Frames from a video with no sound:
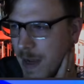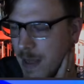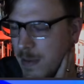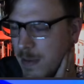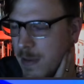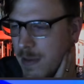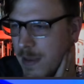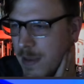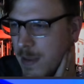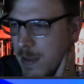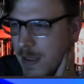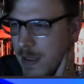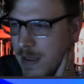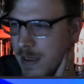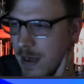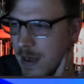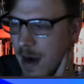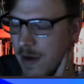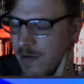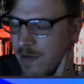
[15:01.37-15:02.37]
basically
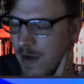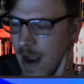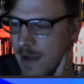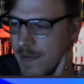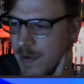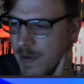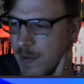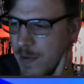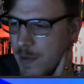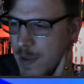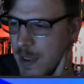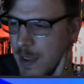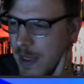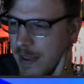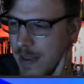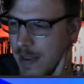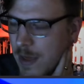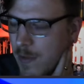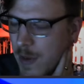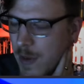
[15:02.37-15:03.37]
said that our traffic was
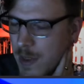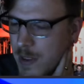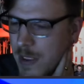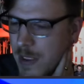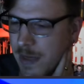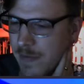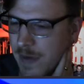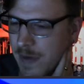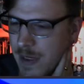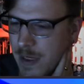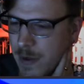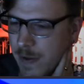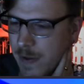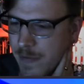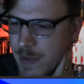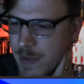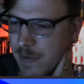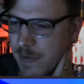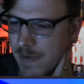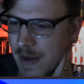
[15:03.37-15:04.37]
like there wasn't even a
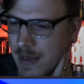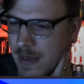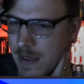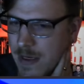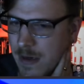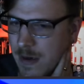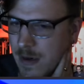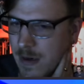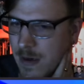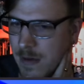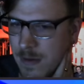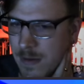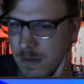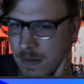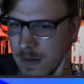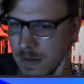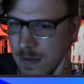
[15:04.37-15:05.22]
UFC event at all.